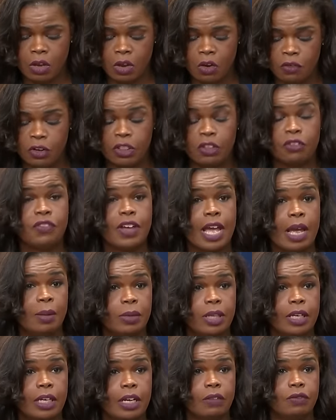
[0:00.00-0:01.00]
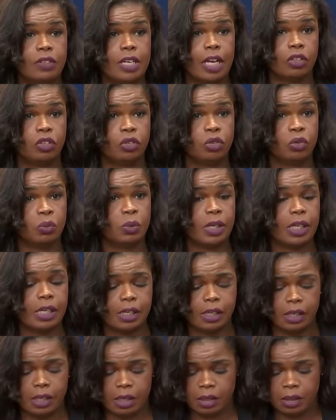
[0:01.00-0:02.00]
For the family of Dexter
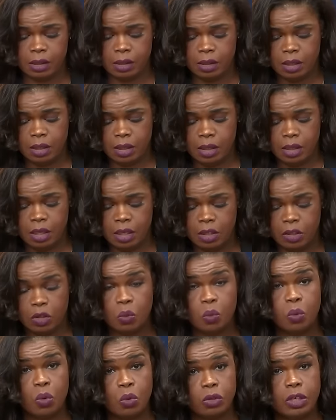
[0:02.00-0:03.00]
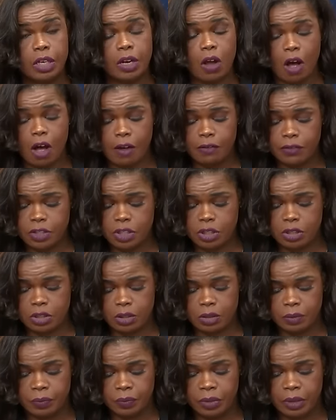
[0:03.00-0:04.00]
Reed, the wounded
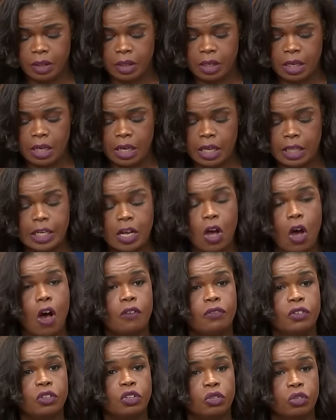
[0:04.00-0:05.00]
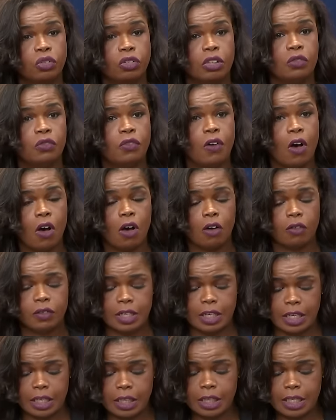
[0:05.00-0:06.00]
officer, and the officers involved
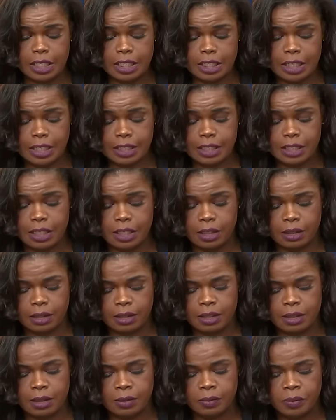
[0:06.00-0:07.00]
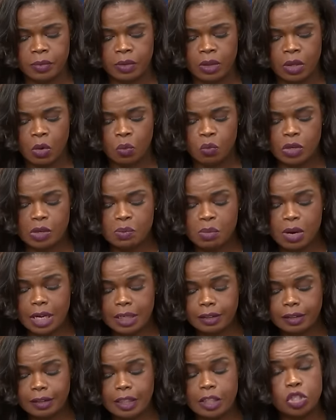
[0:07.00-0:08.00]
in this incident, we
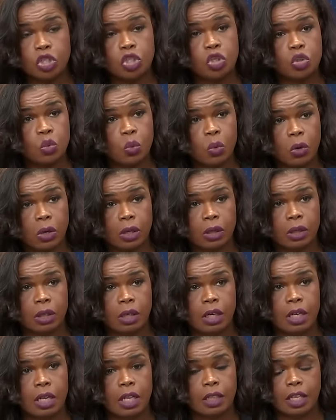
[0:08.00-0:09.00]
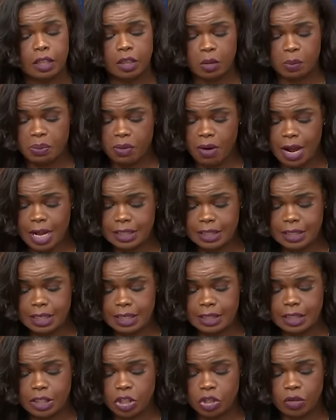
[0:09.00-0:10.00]
must ensure that the
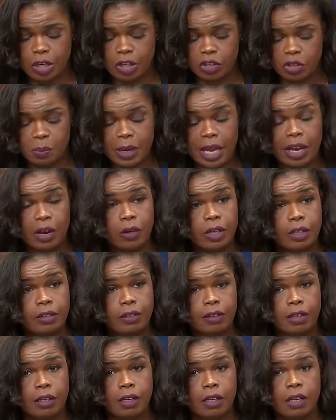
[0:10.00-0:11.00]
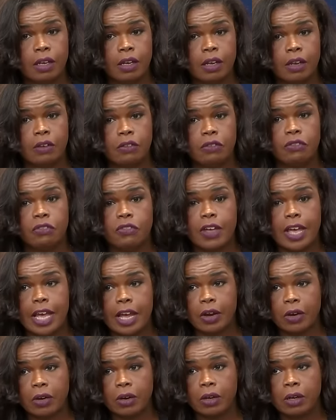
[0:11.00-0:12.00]
process is transparent,
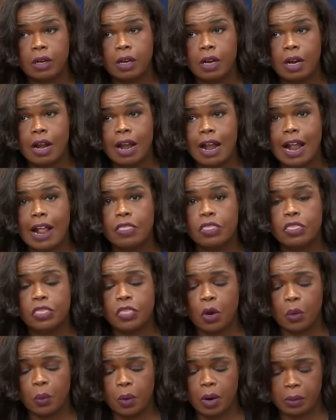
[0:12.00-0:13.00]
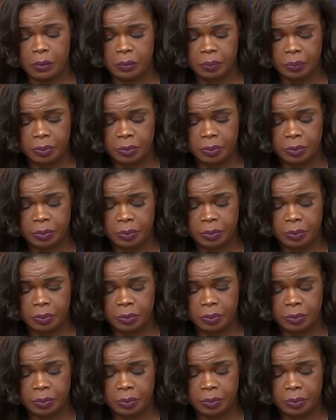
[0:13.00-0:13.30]
fair, and thorough.